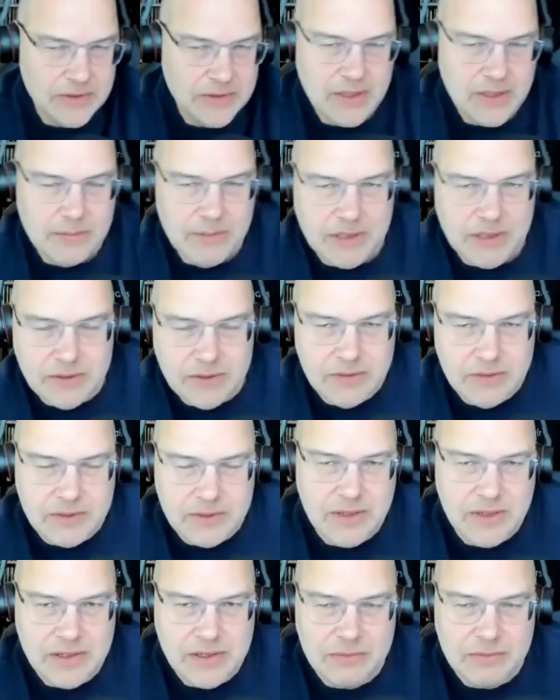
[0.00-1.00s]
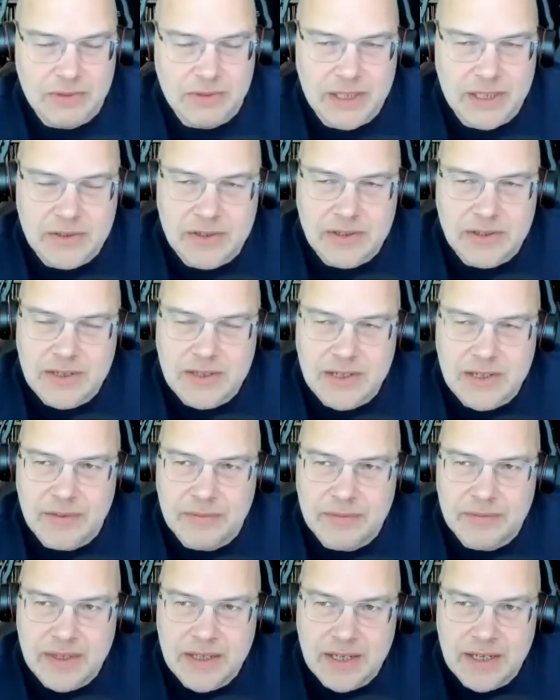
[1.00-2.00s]
You should get him on your show. It's actually really interesting
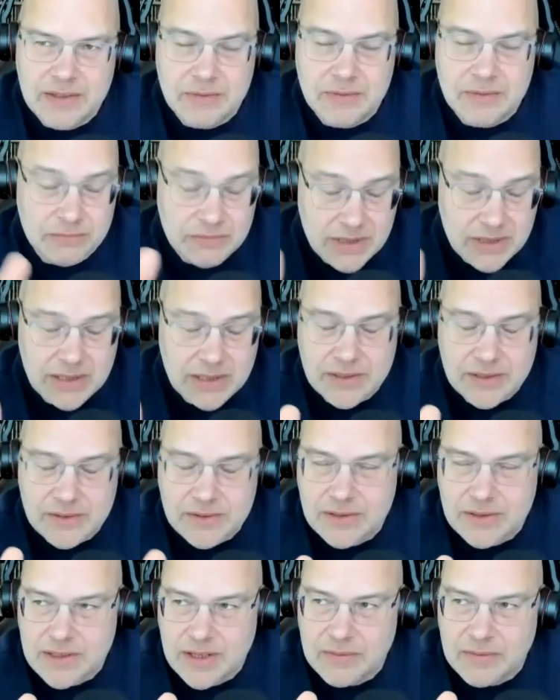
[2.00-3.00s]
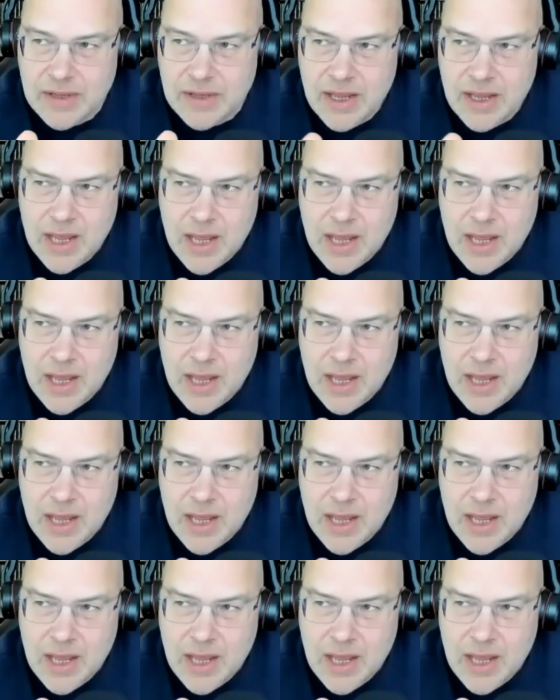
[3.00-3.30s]
stuff. The uh, really interesting stuff.